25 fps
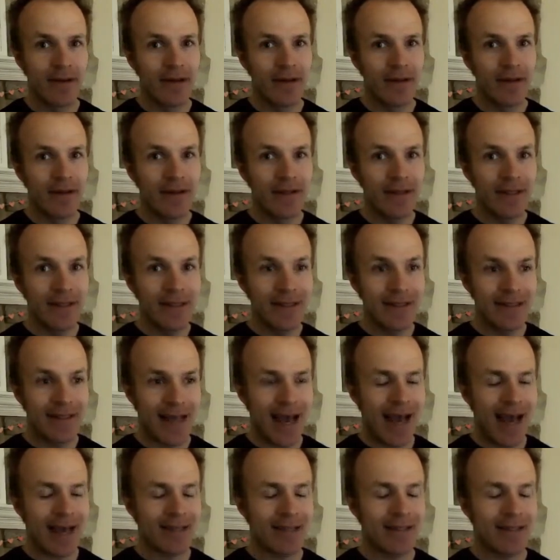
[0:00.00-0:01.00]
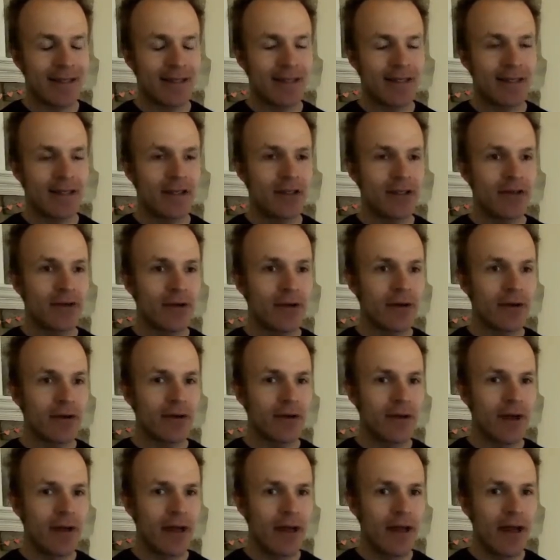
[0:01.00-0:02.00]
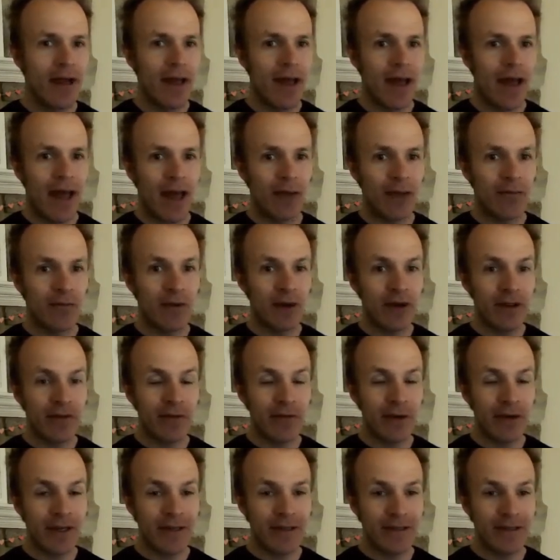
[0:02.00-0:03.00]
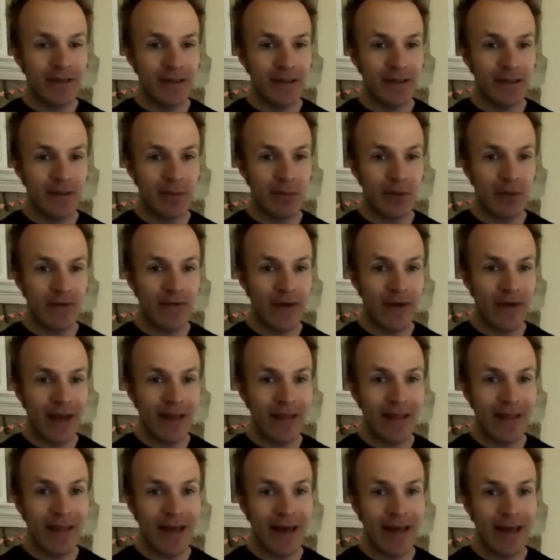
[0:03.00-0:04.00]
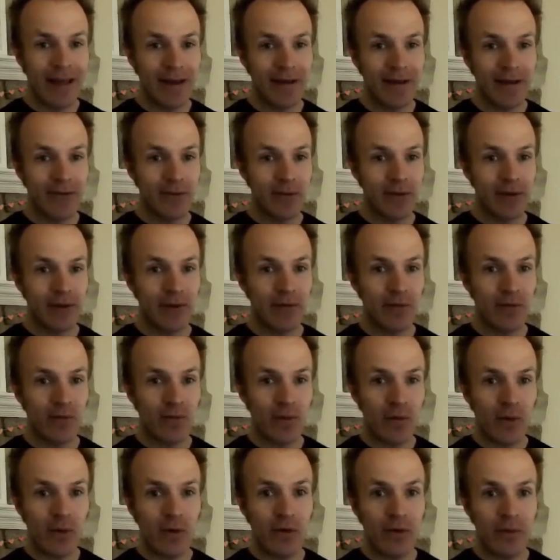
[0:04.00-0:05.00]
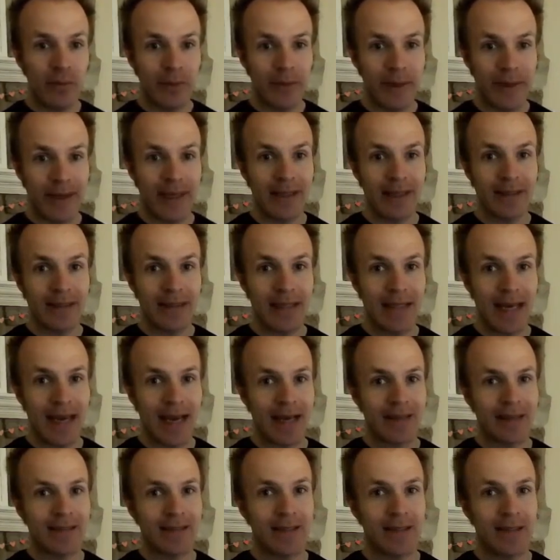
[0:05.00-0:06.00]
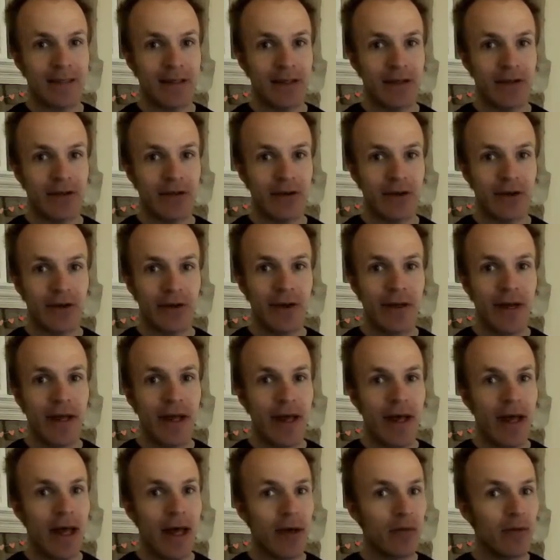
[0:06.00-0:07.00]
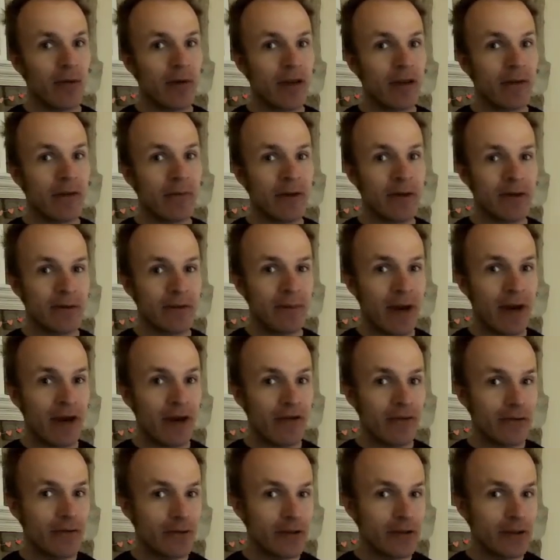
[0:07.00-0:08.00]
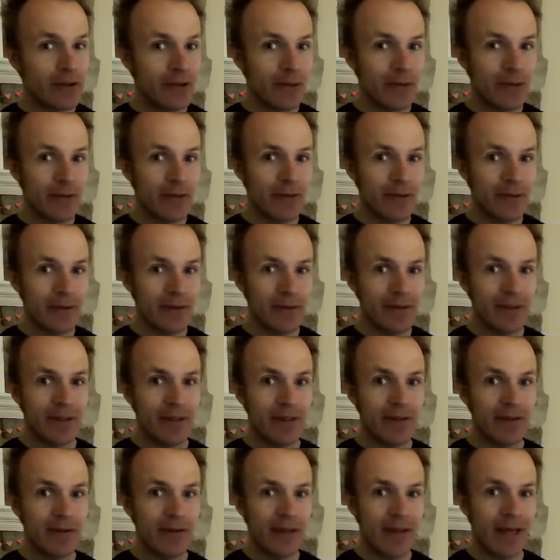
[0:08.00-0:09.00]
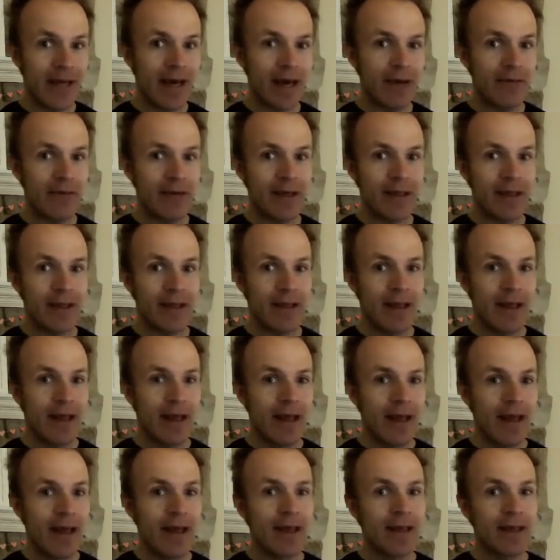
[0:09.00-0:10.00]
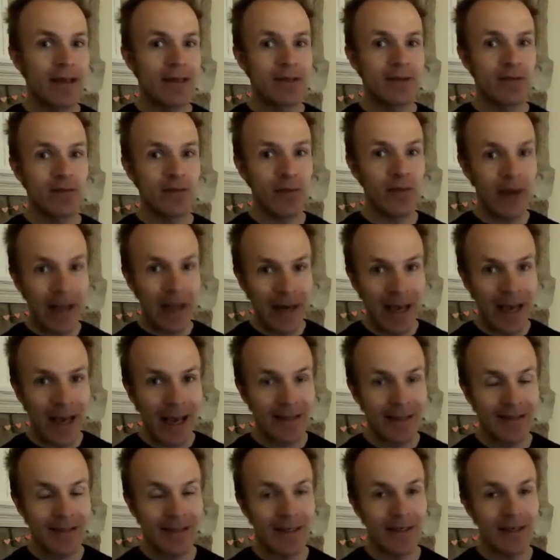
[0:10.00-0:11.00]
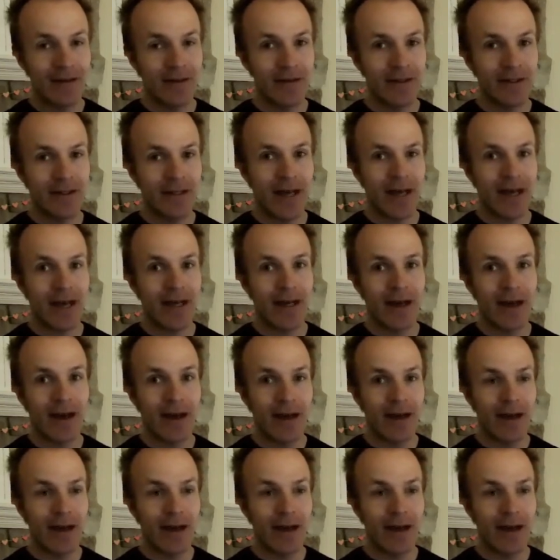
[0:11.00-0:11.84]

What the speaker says: This is access control. And one of the ways to provide that is with role-based access control. And one of the most powerful tools to do that with is Red Hat Single Sign-On.